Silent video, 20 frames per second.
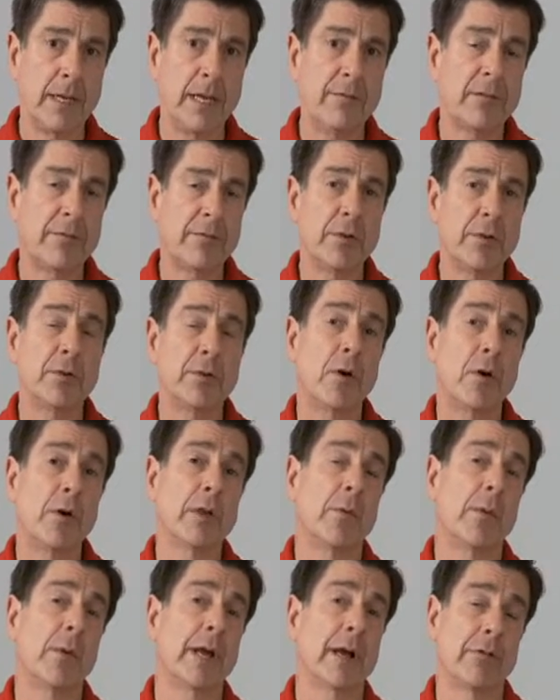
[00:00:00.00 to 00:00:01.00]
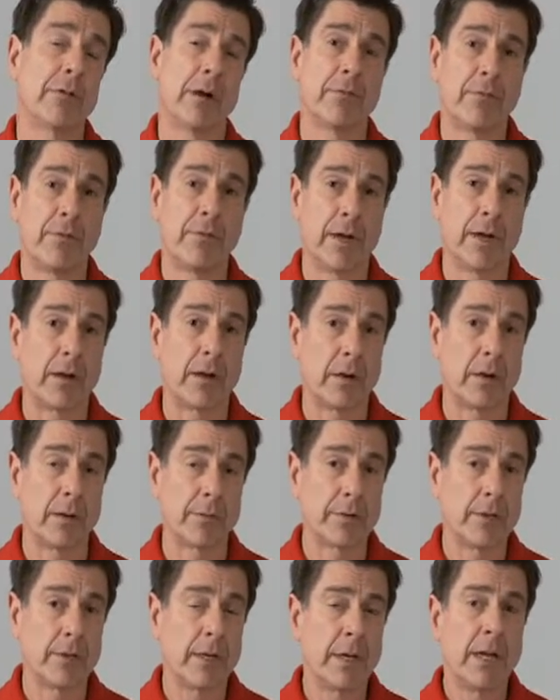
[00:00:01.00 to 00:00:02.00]
Even if you know your way around
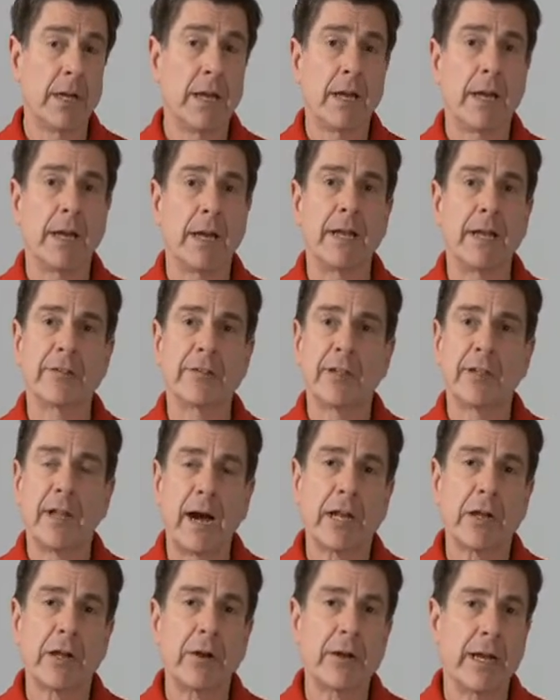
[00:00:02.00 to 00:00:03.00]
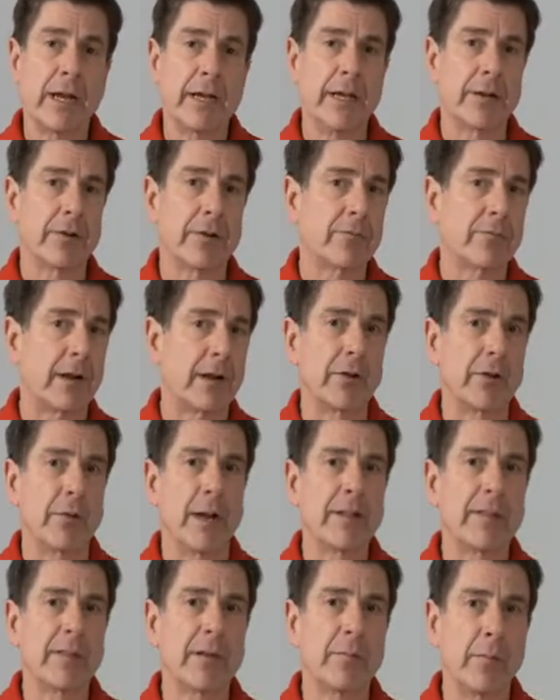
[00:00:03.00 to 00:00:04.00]
firearms, it's not a good idea to try to
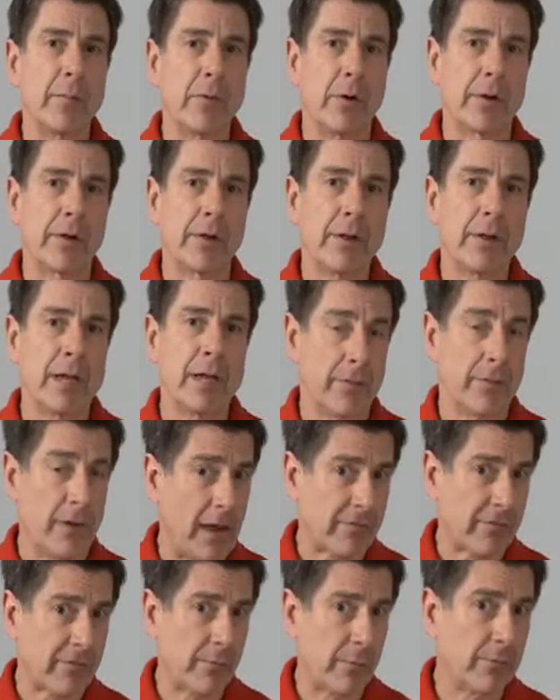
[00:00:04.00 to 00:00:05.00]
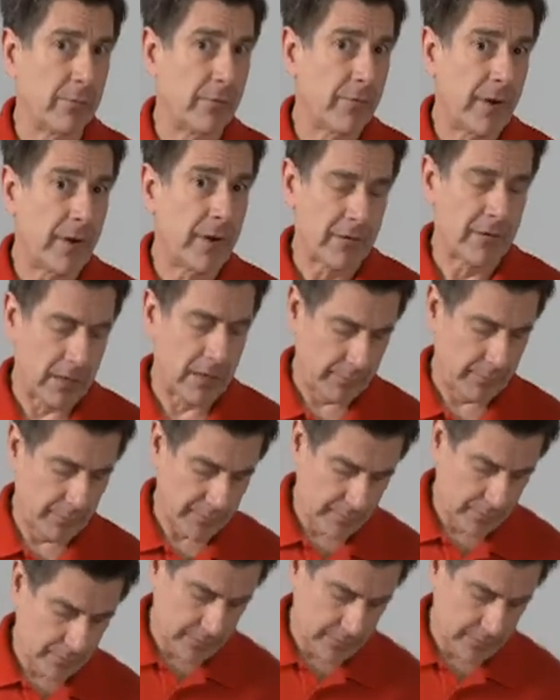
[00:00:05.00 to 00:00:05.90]
do anything more if you have to remove a firearm from